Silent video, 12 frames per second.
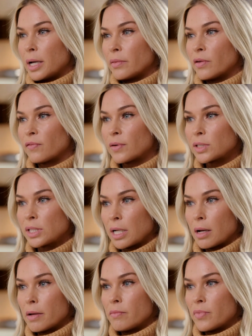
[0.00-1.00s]
And the first
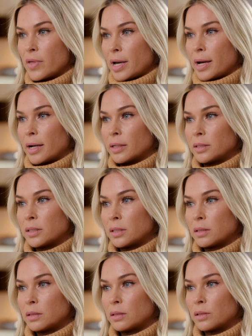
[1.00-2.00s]
time that
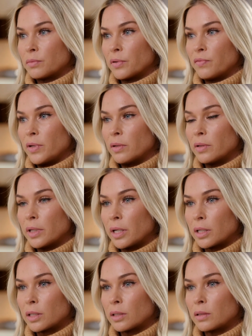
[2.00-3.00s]
the Reveal
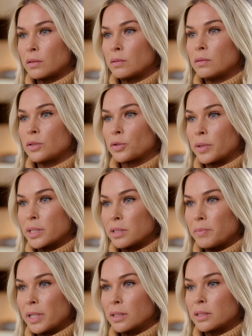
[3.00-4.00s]
LINQ
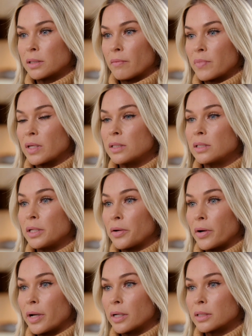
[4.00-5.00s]
transmitted something
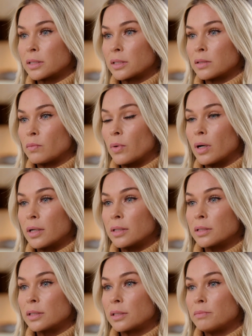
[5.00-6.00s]
serious
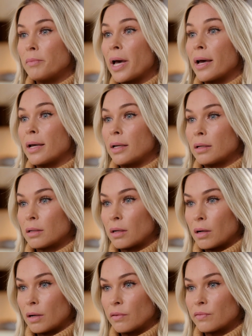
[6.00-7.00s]
was May
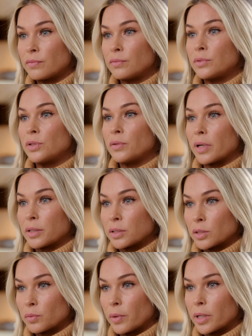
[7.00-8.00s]
of two
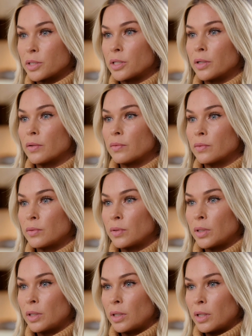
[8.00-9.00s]
thousand twenty-two,
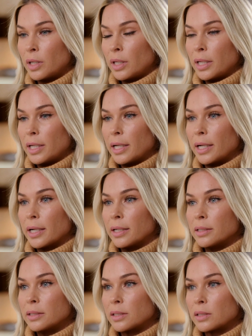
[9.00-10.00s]

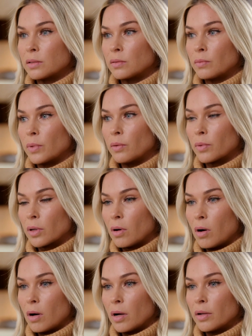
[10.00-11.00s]
and we were
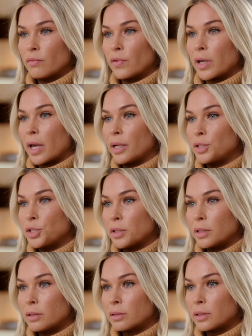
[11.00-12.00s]
on
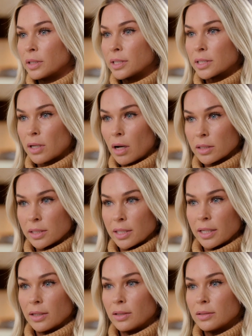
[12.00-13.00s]
vacation in
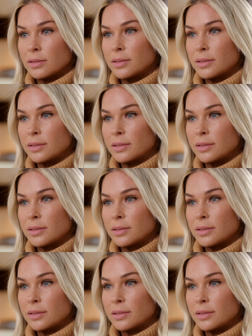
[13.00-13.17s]
Scottsdale.